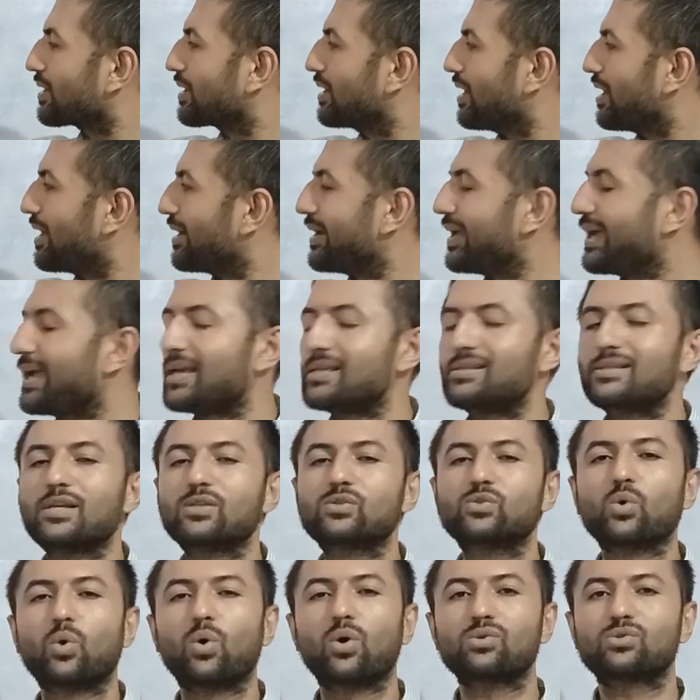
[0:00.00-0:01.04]
gun as a
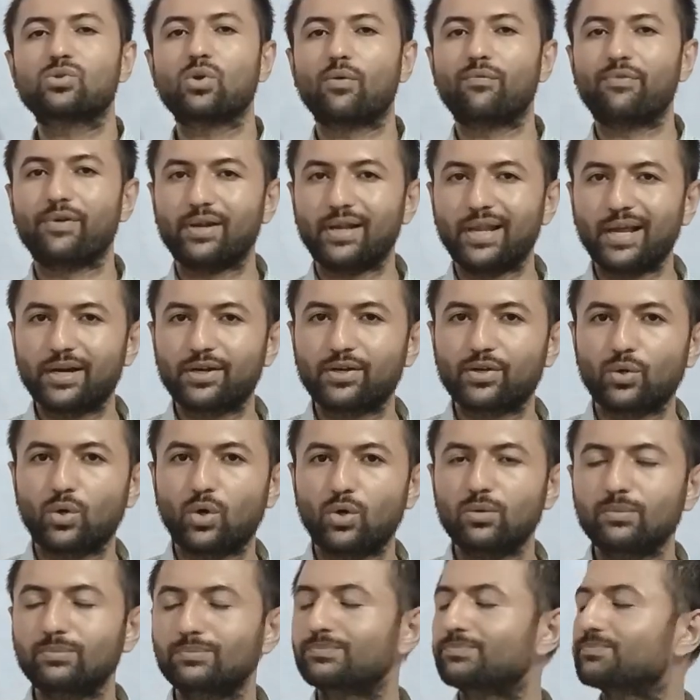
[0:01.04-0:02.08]
source of
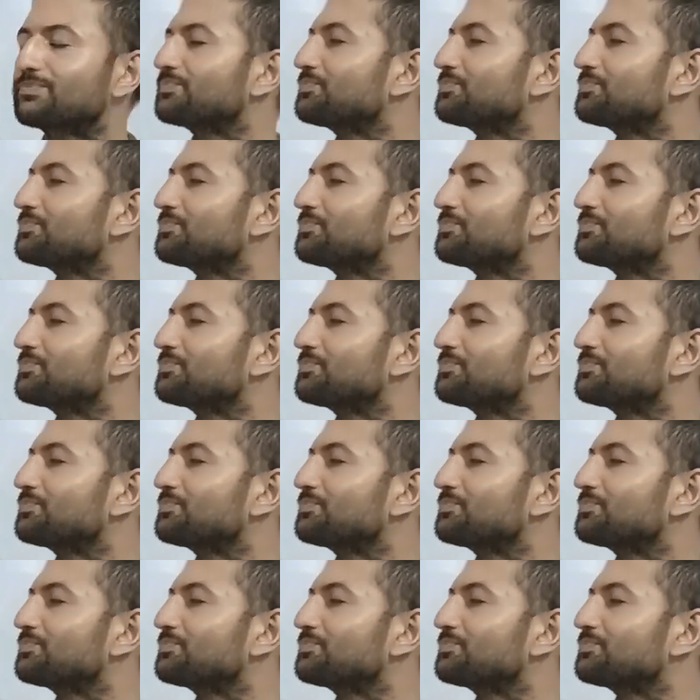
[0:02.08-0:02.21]
electron.